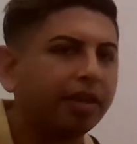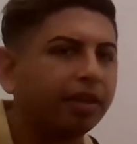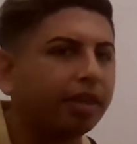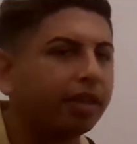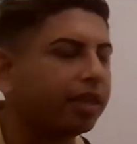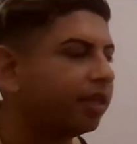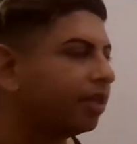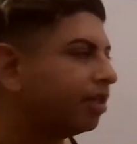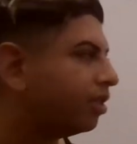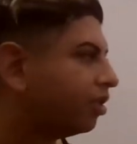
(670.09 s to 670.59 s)

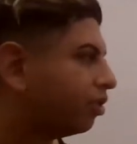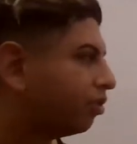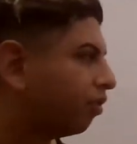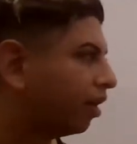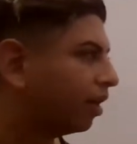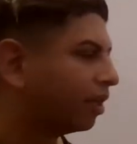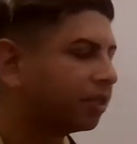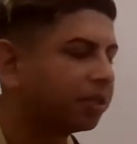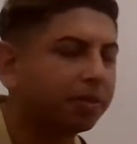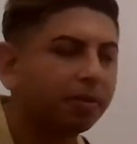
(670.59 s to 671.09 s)
these
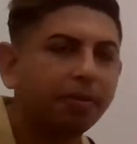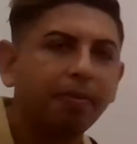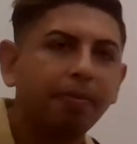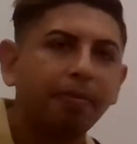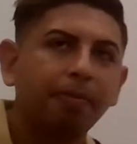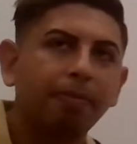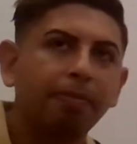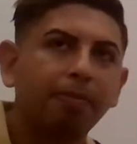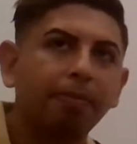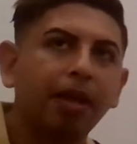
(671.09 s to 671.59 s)
drugs
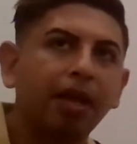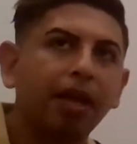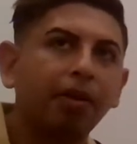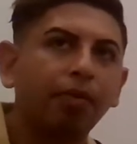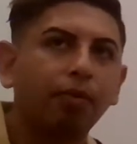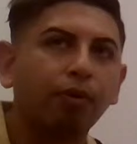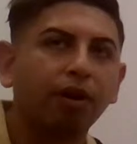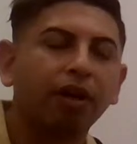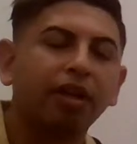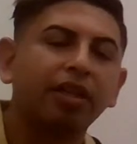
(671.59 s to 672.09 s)

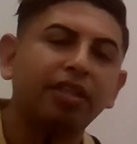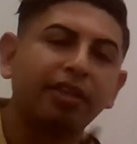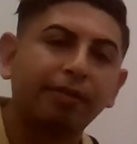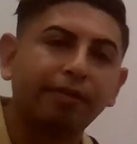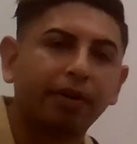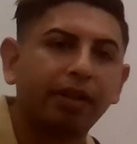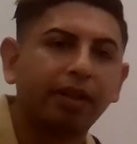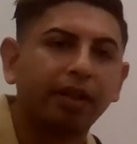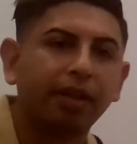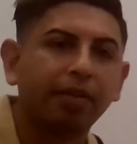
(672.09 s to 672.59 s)
may work
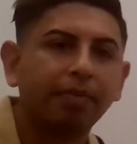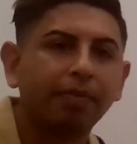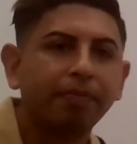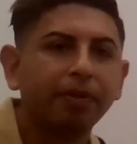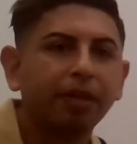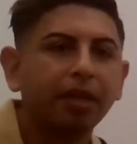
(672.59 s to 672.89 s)
differently.